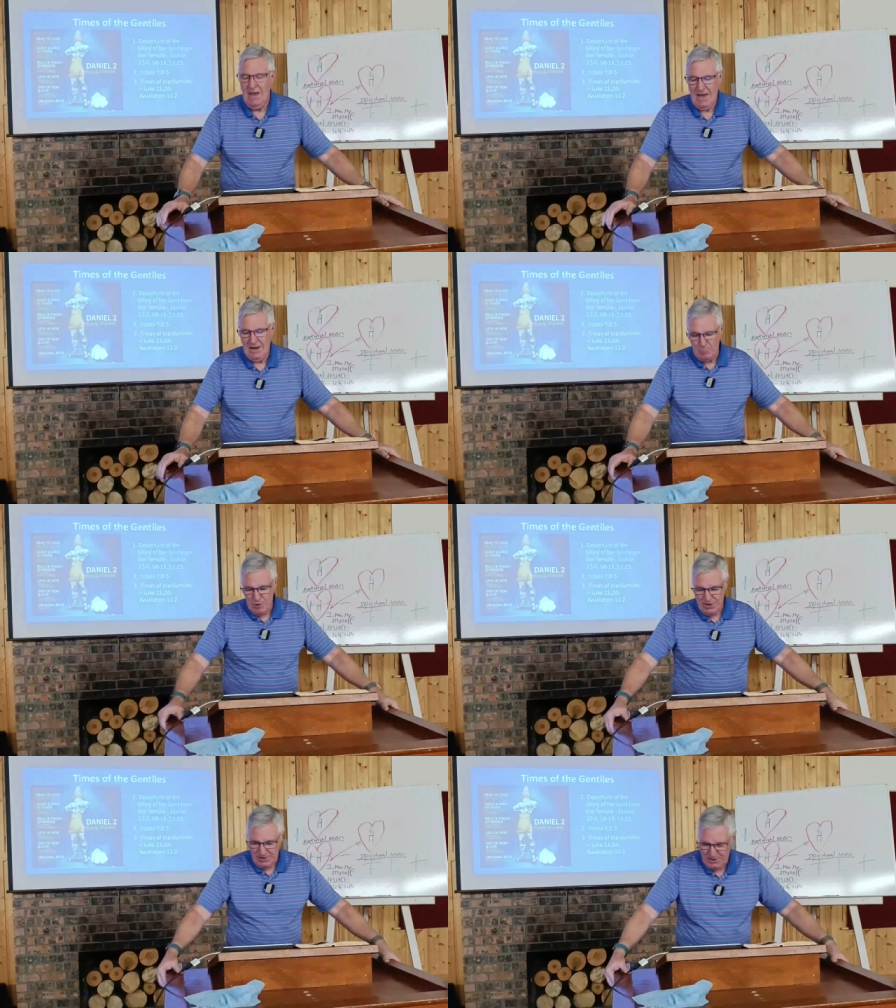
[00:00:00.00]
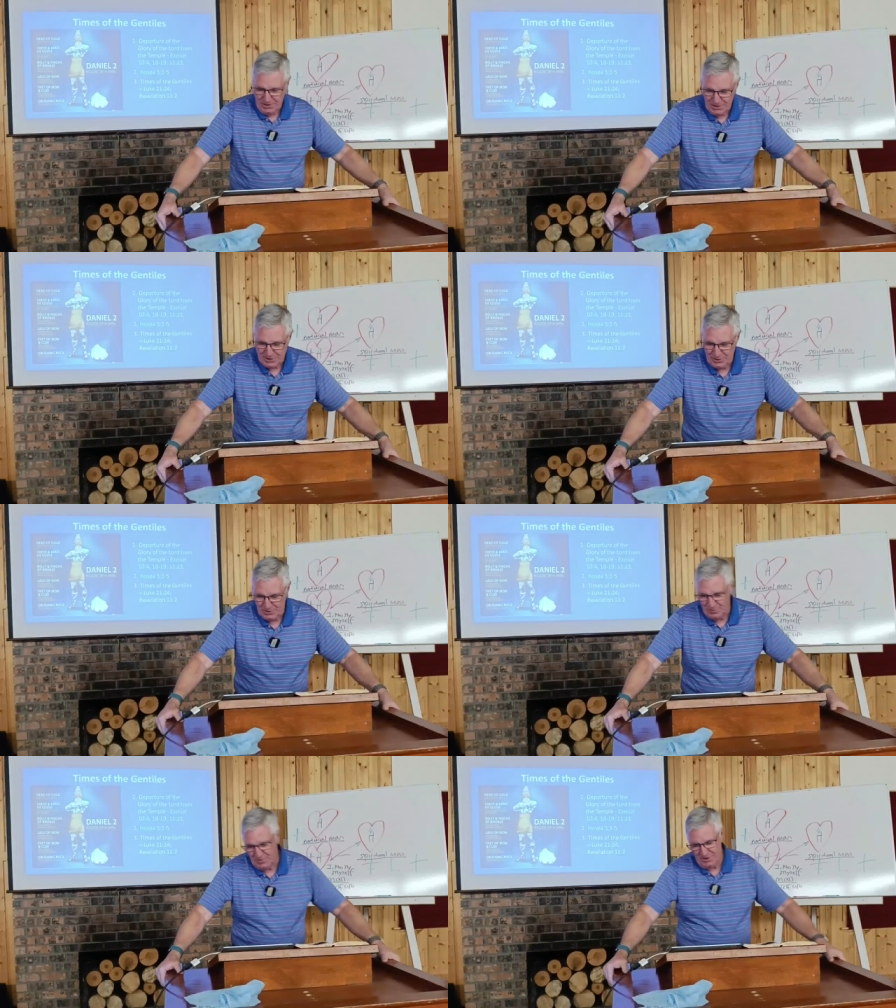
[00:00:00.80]
and a prince also,
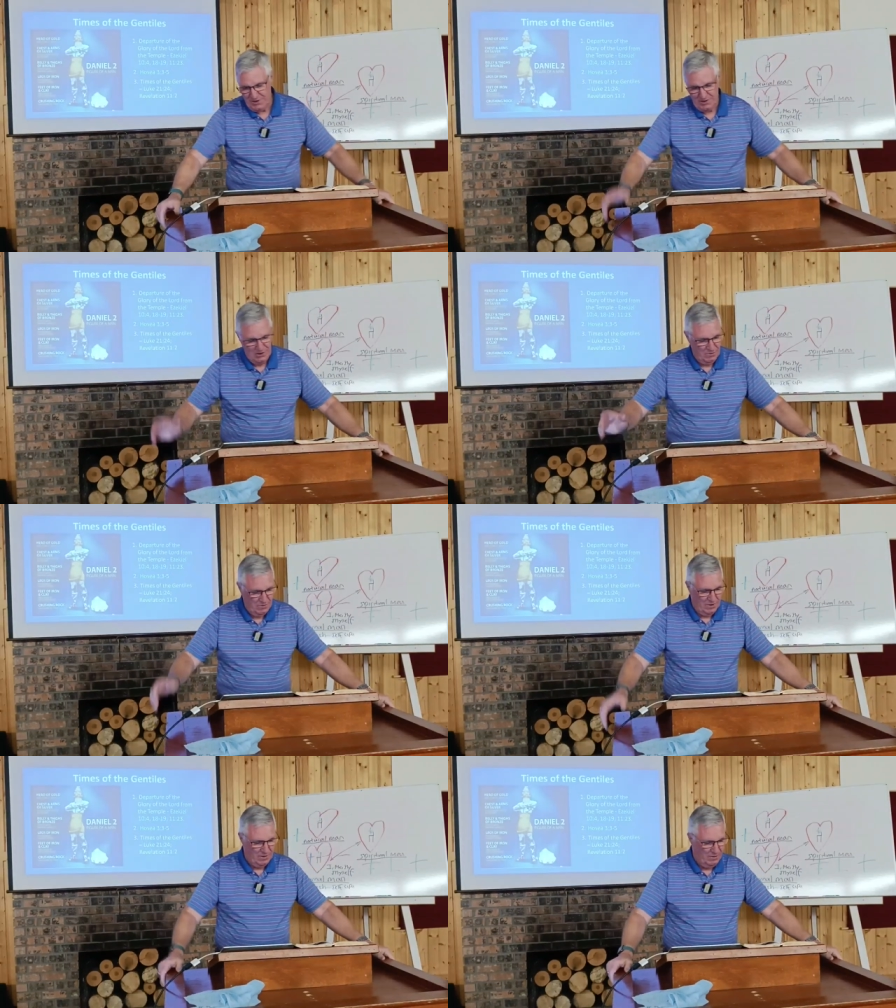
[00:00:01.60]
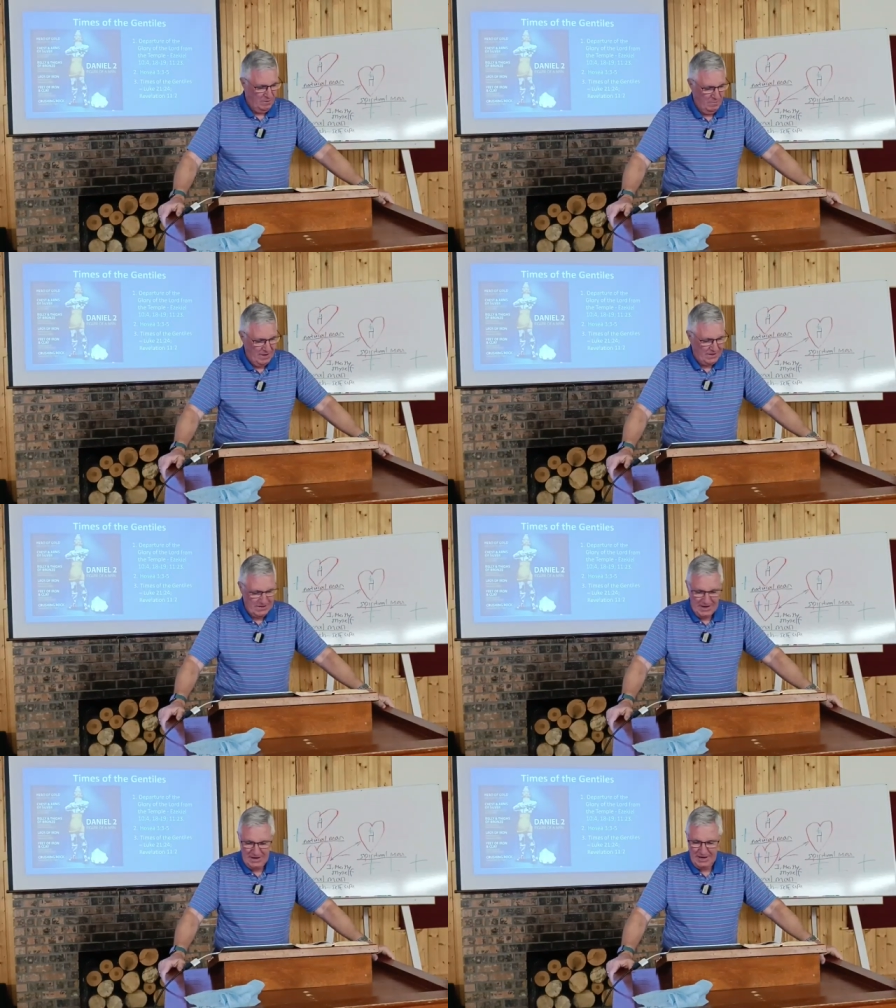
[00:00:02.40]
which we'll
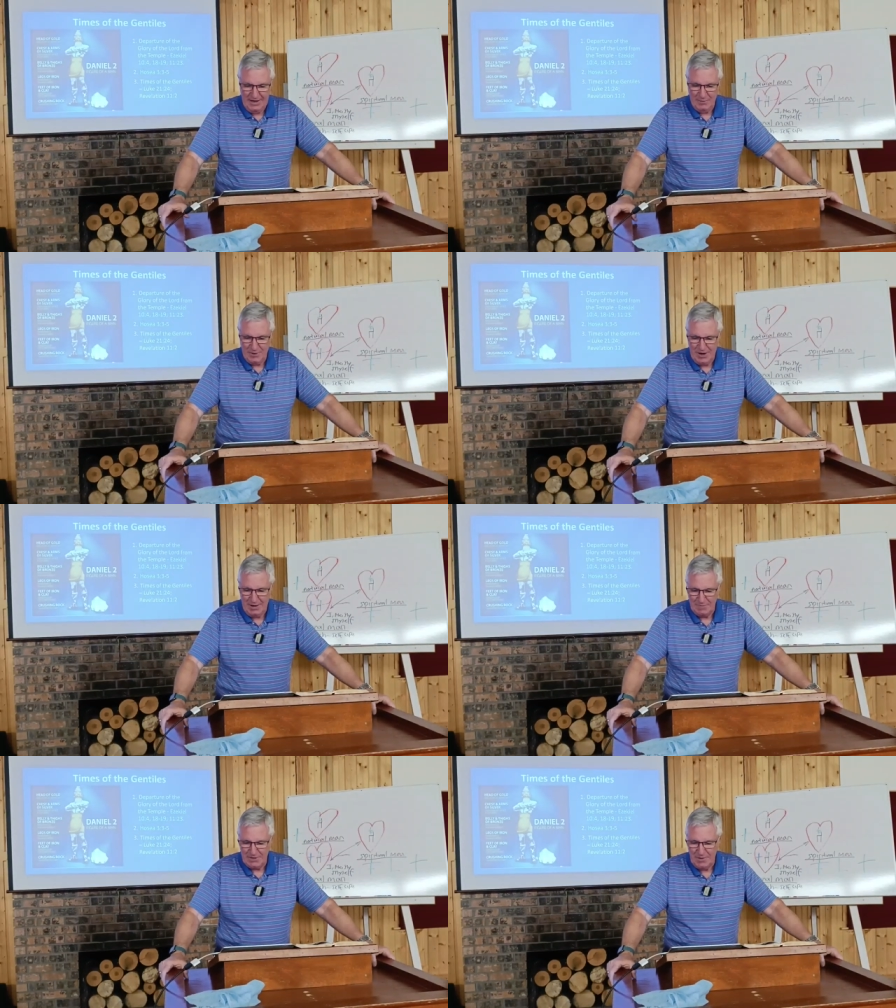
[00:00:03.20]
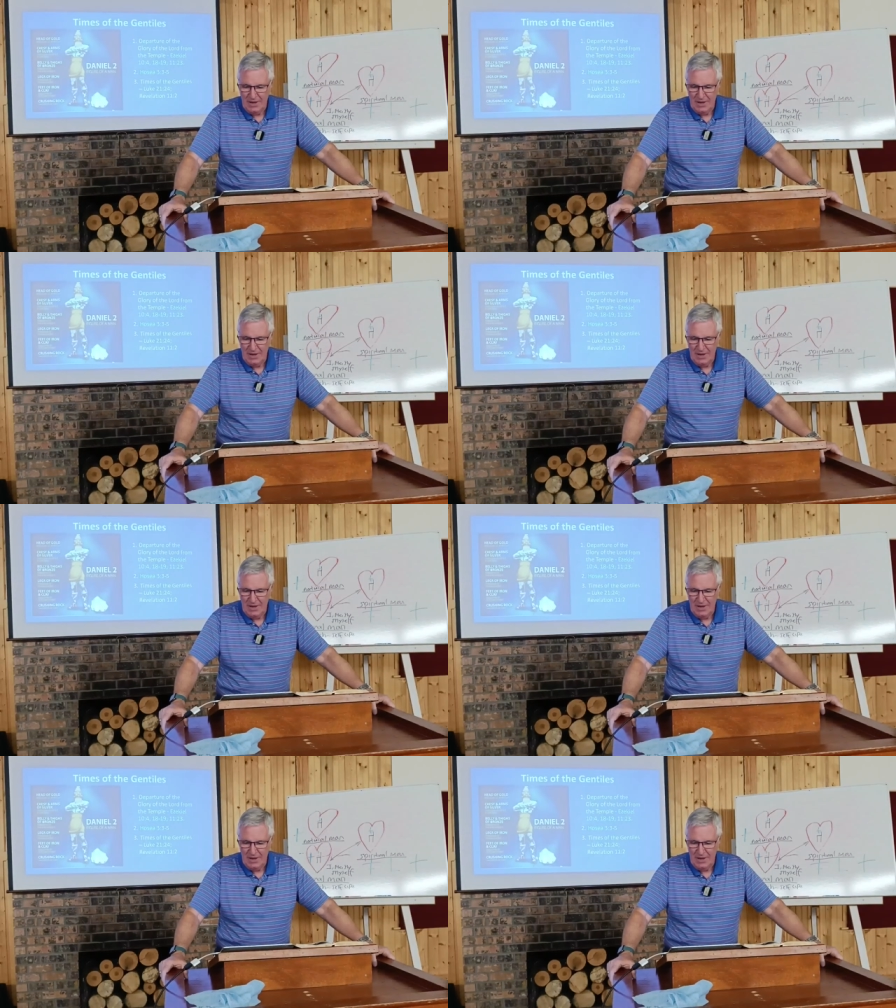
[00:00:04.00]
mention that later perhaps.